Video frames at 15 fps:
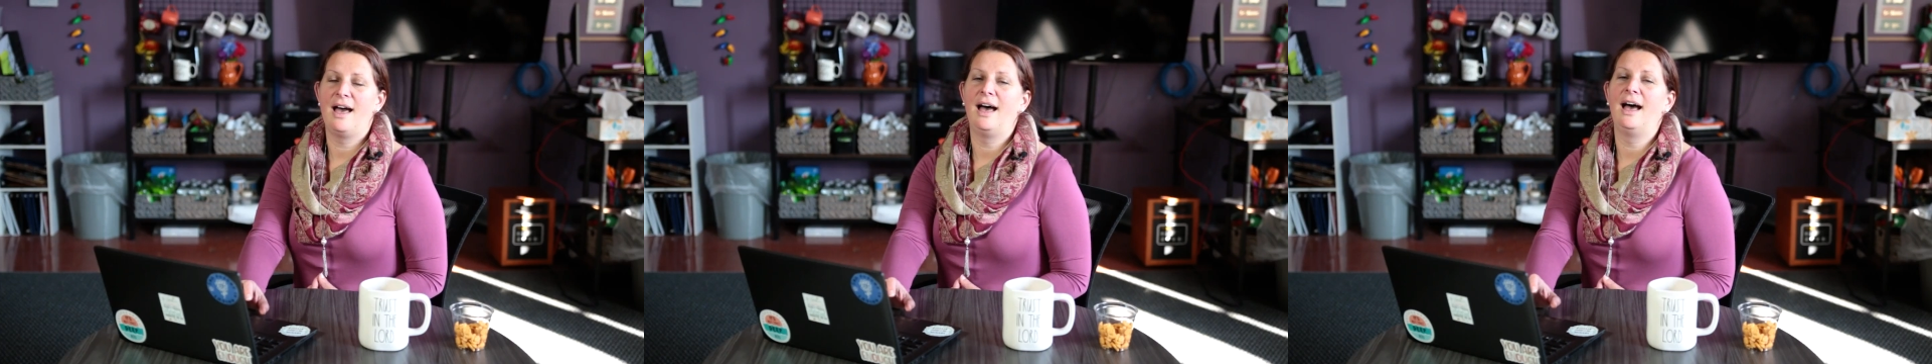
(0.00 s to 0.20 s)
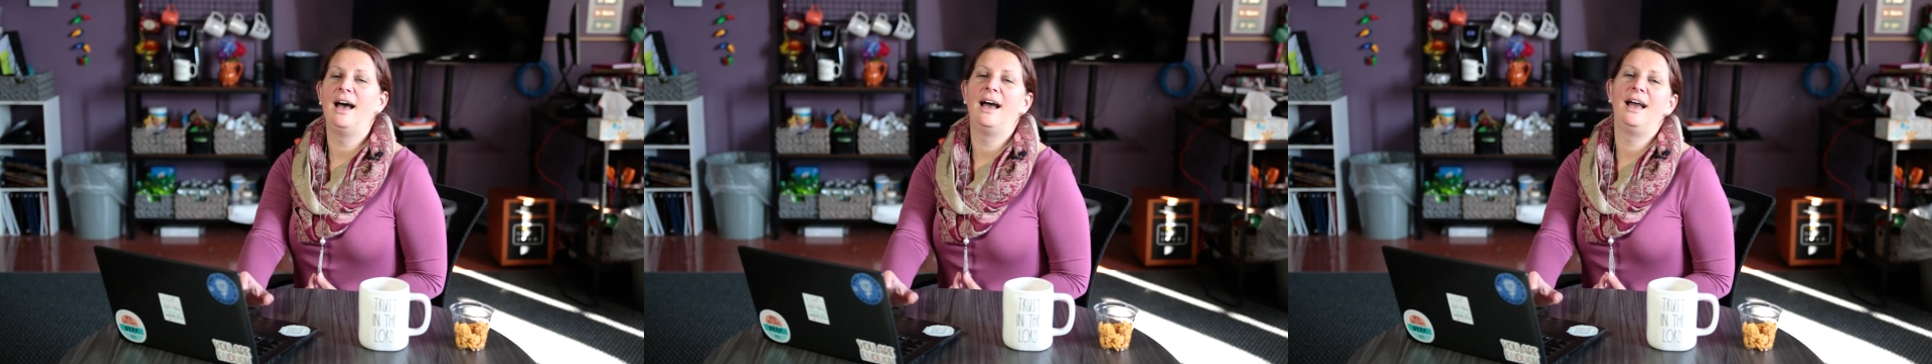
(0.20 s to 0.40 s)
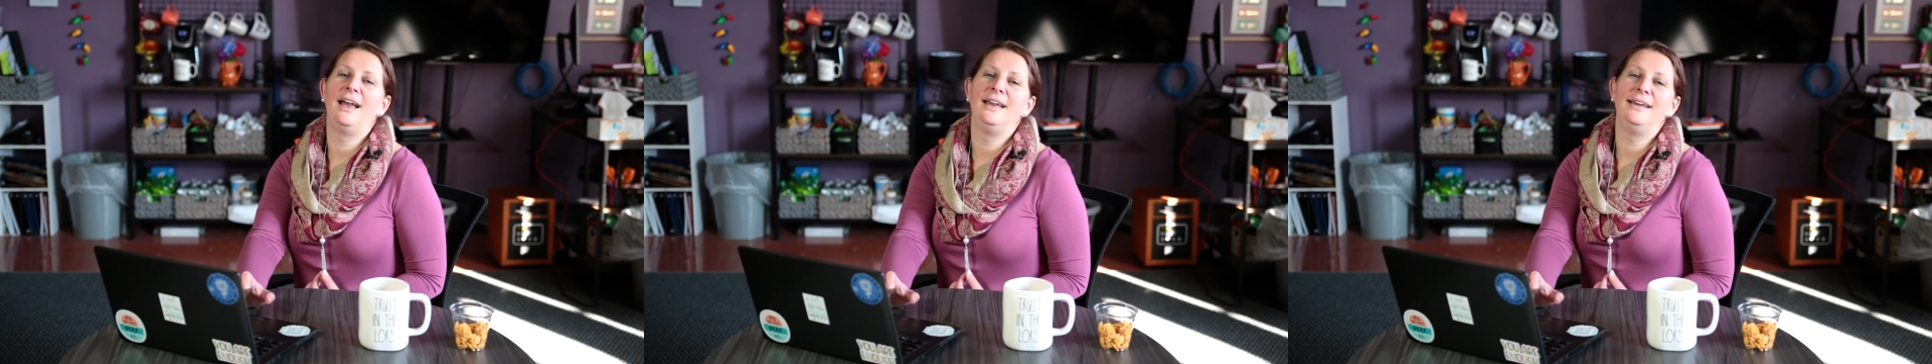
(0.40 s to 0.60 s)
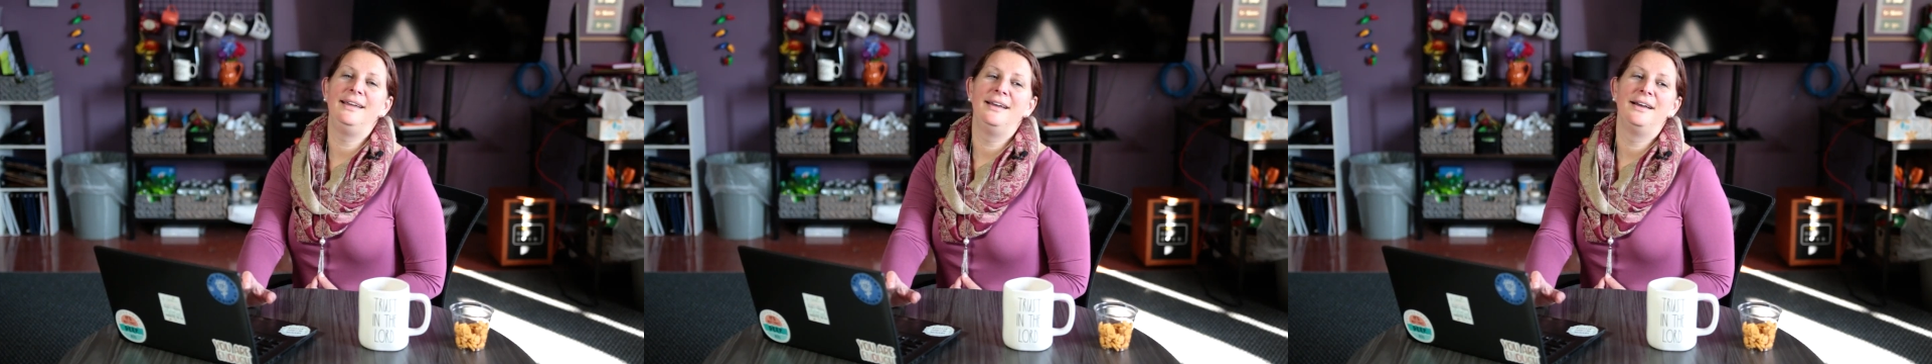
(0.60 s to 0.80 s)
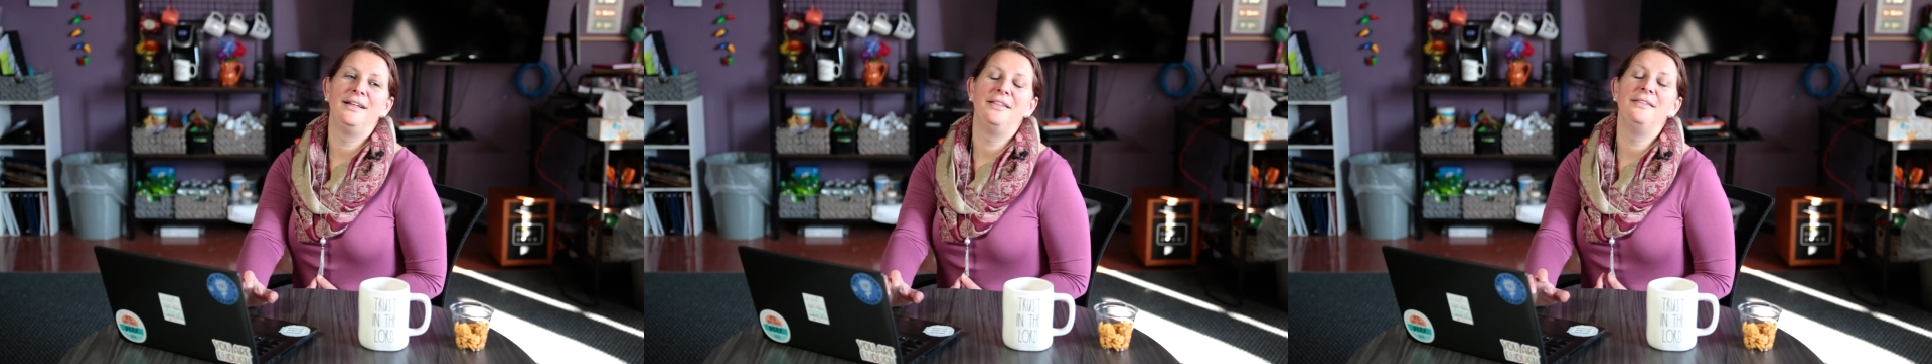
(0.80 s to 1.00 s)

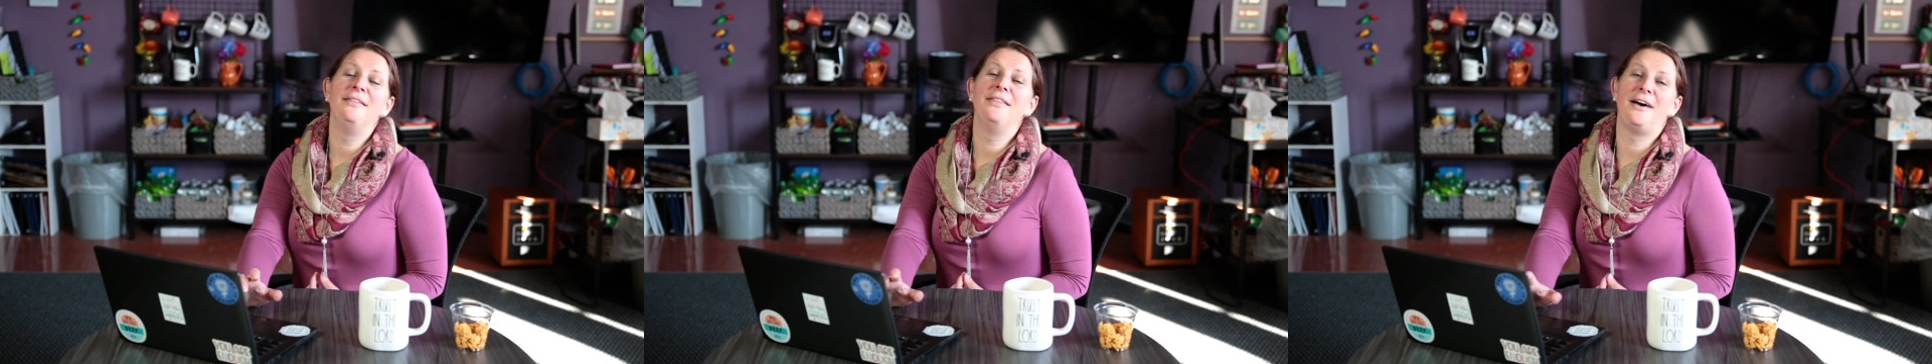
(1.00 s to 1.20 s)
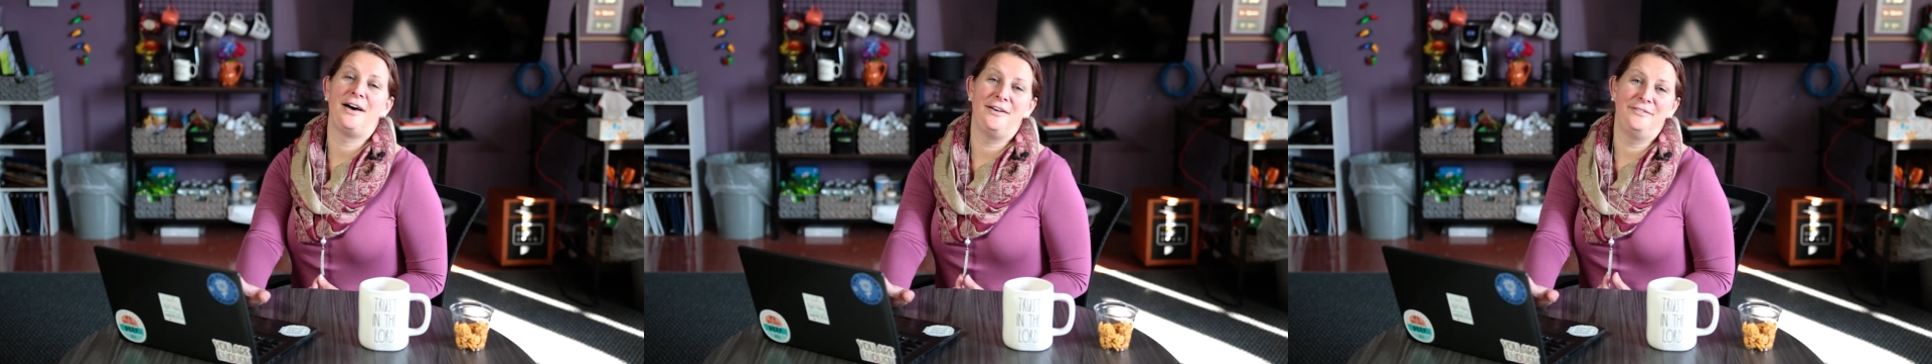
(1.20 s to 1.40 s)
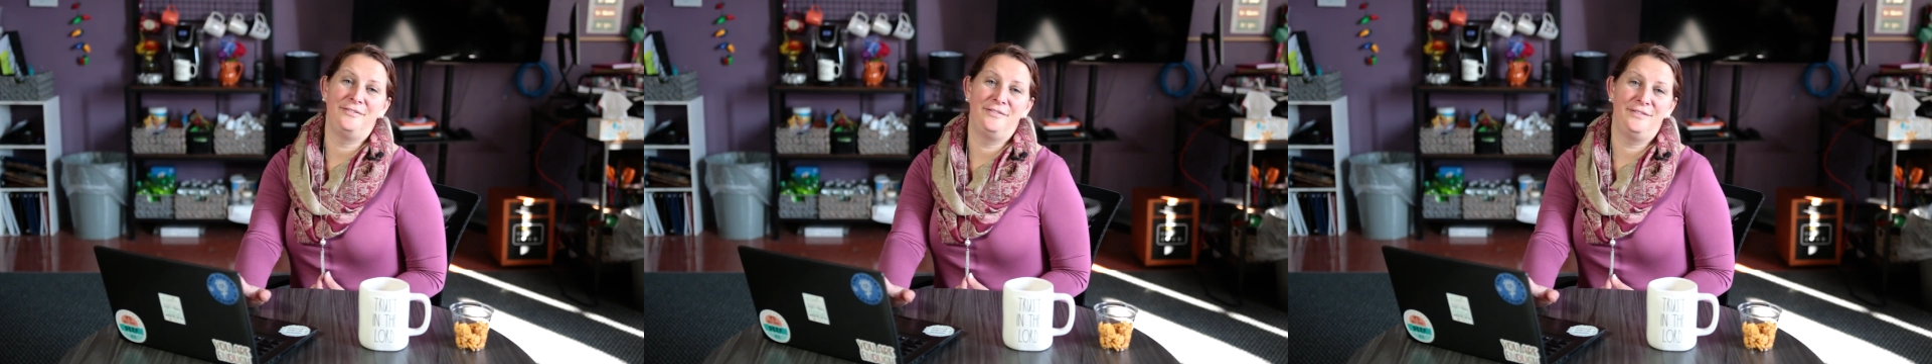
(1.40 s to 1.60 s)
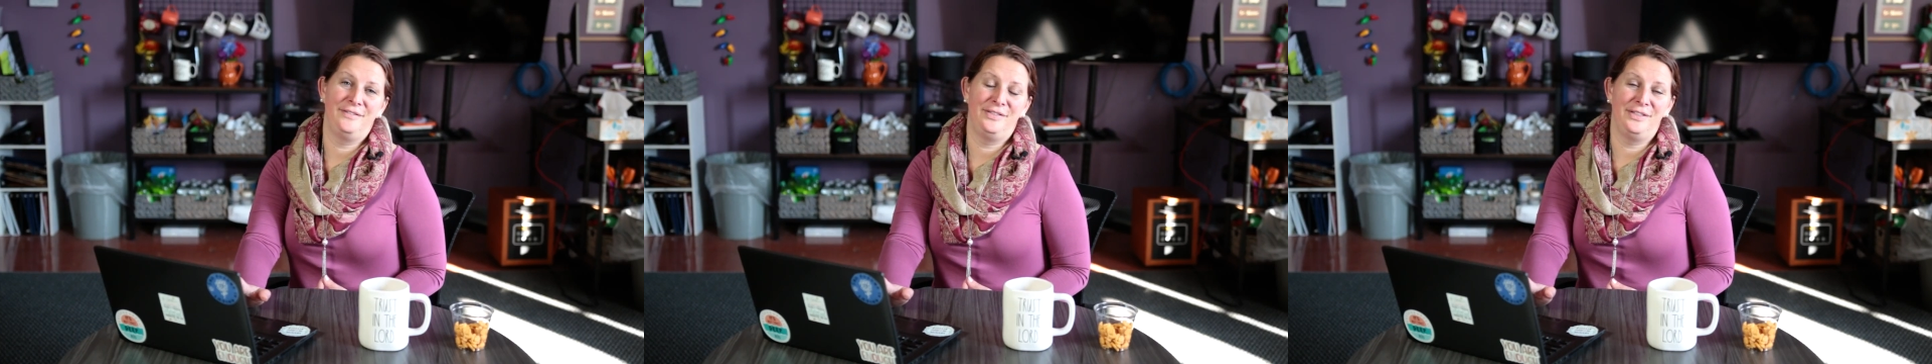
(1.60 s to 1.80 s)
I love